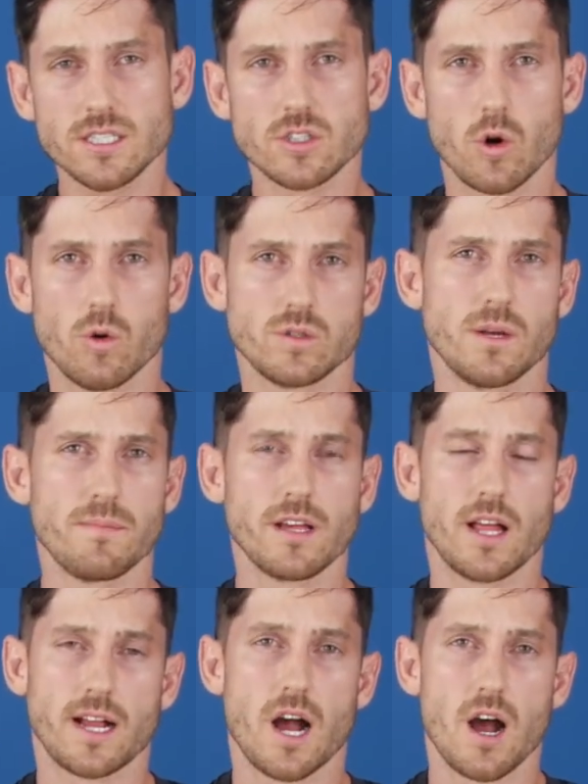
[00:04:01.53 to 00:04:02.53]
So something
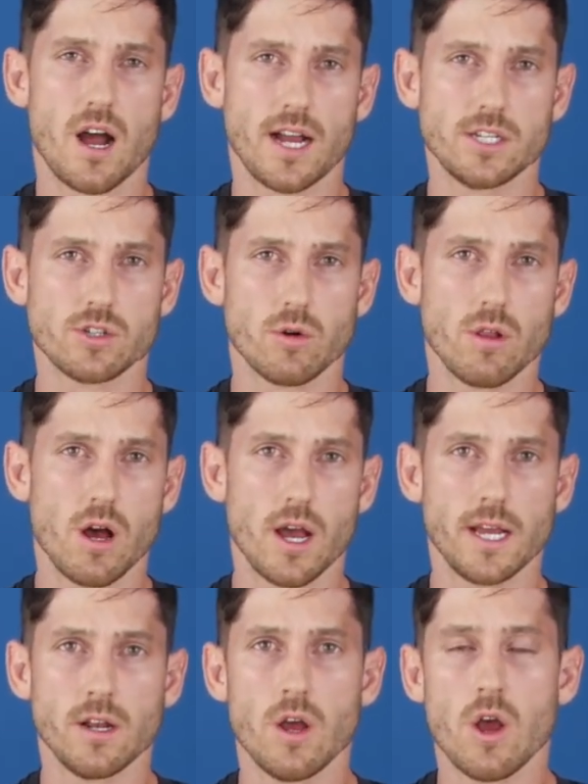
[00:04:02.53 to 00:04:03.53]
like a hydro
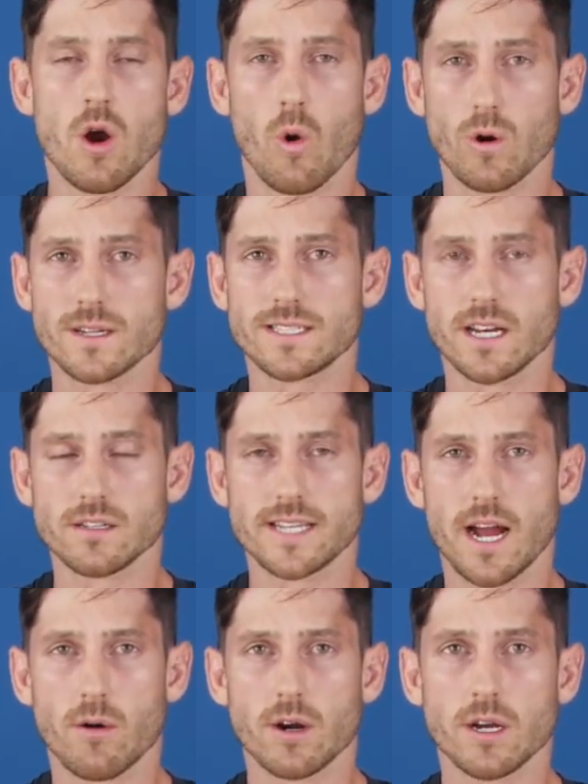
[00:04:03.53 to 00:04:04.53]
line or a cell
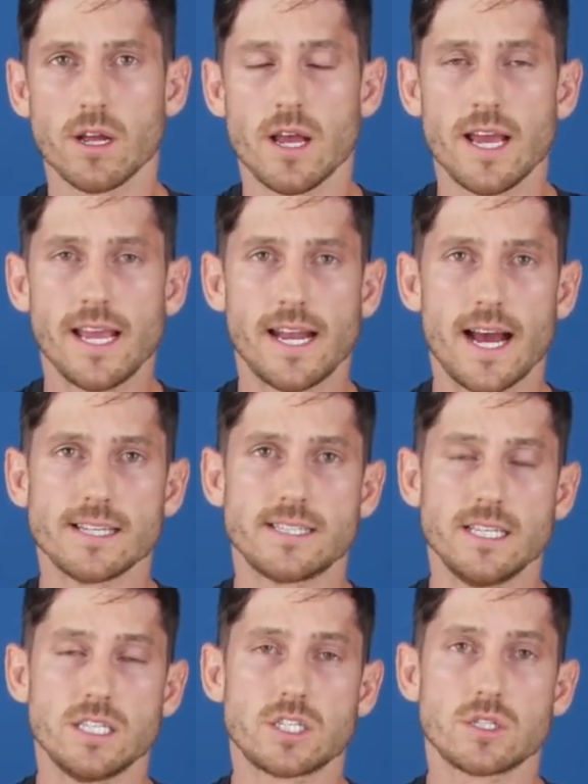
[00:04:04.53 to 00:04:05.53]
tower. It has
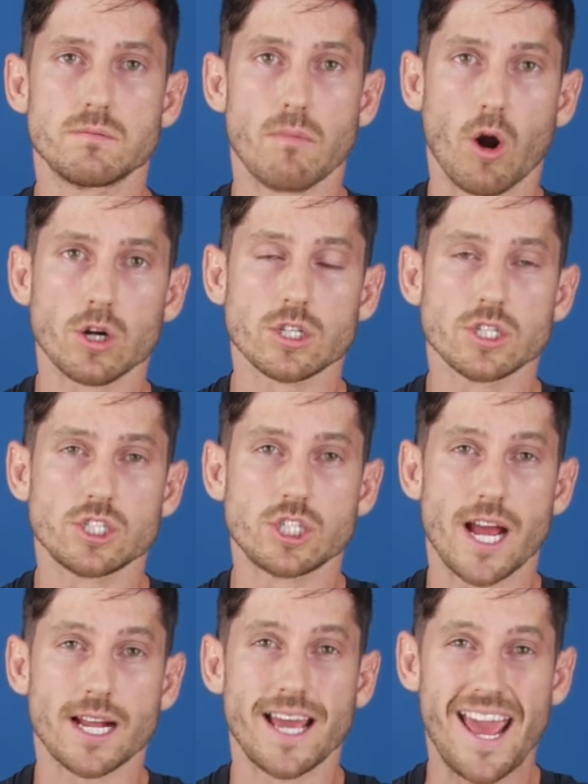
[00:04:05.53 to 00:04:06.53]
the Smart
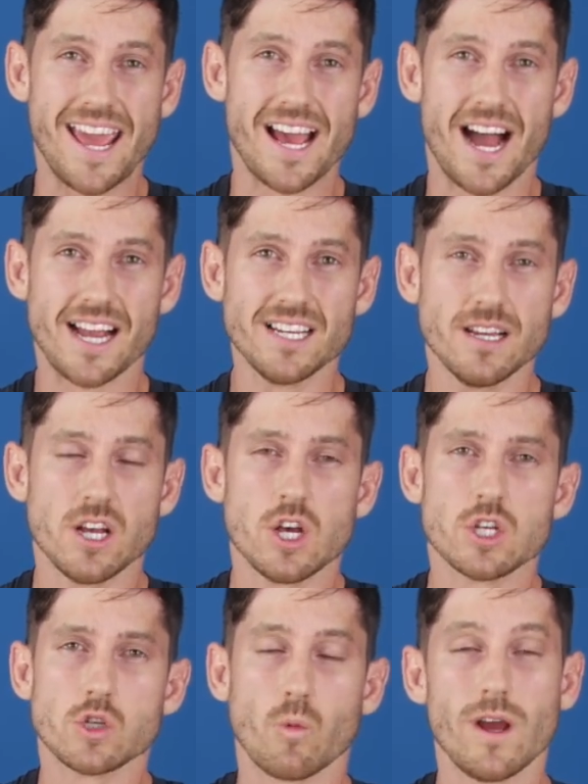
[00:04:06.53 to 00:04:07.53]
Check AI.
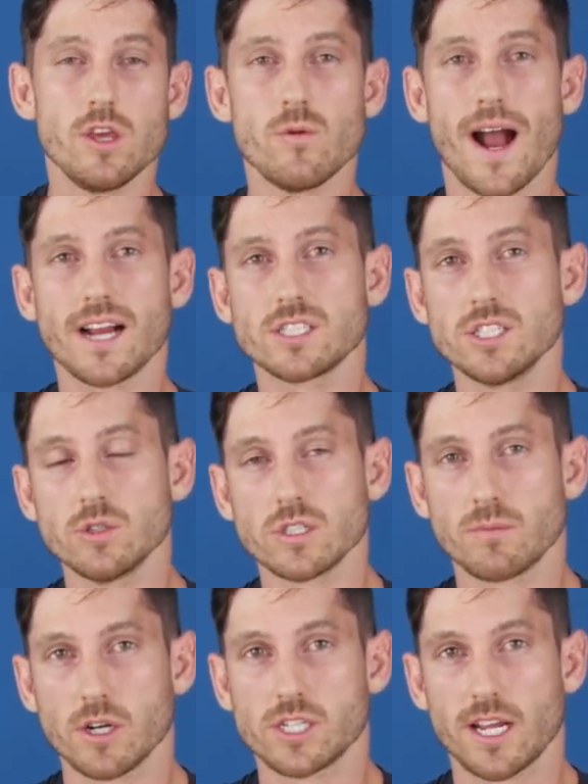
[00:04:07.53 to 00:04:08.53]
So what you actually can do with
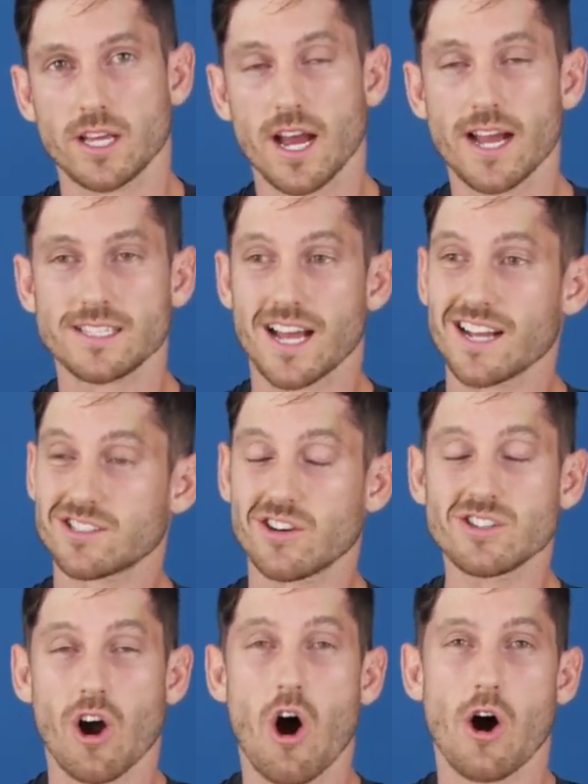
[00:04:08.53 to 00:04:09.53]
Smart Check AI is
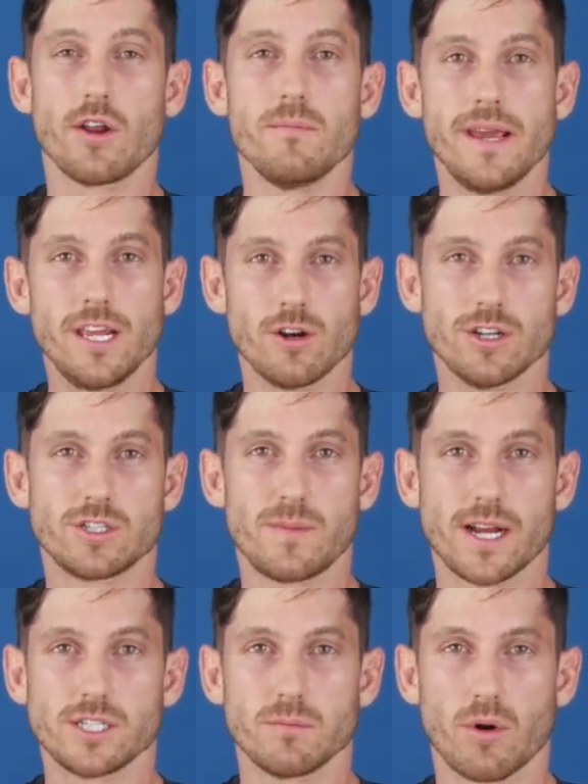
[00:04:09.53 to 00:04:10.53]
start to automate your
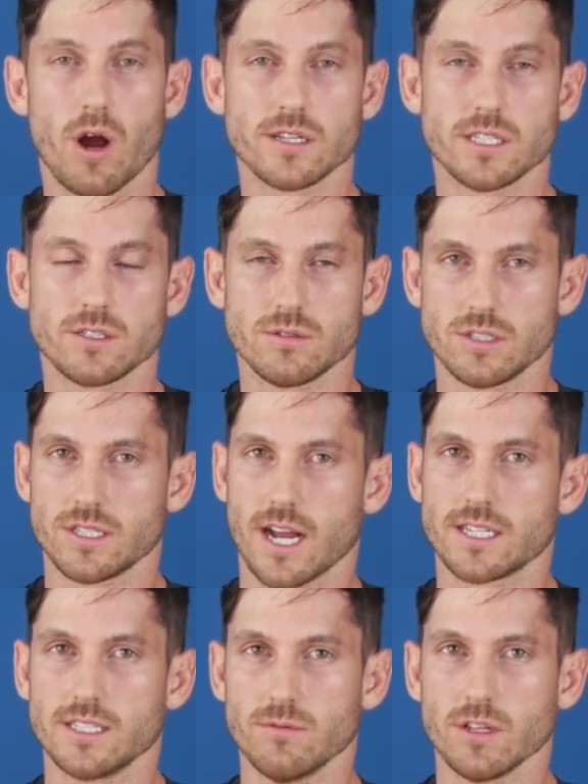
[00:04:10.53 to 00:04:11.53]
inspection process, which is
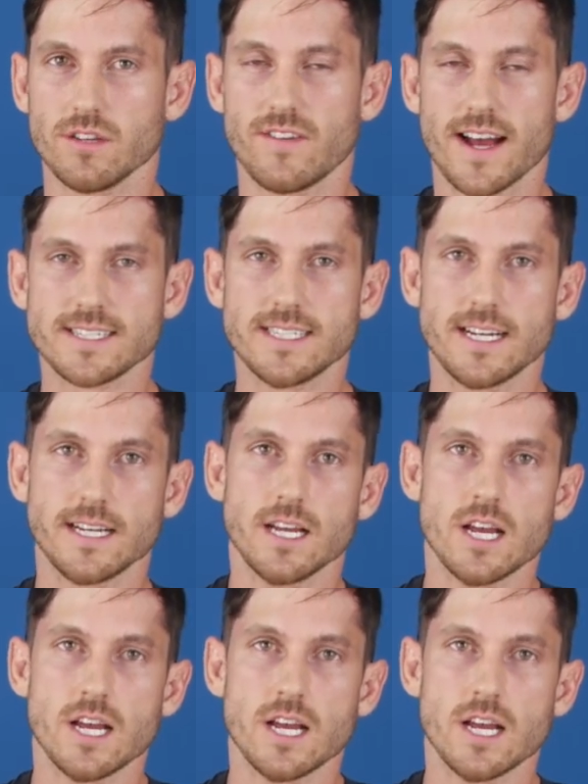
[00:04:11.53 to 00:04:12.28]
actually really fascinating.